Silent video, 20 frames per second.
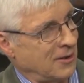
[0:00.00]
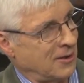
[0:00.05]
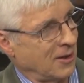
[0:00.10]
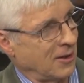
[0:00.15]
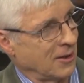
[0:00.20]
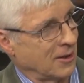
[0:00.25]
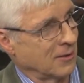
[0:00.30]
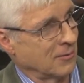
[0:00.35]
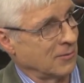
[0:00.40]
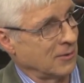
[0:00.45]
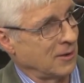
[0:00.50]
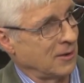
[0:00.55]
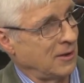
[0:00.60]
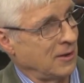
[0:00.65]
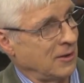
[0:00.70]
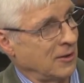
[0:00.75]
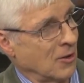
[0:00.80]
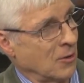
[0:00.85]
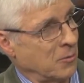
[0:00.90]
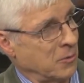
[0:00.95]
take and read.
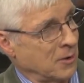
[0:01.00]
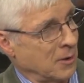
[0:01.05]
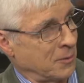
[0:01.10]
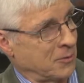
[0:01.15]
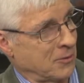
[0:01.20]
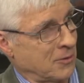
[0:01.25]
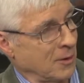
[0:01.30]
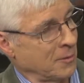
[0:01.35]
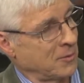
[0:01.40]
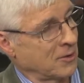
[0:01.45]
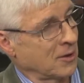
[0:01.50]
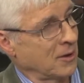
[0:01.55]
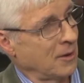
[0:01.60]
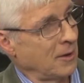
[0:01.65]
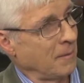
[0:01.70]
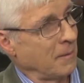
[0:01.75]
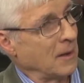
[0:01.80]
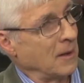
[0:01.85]
He opened up Scripture.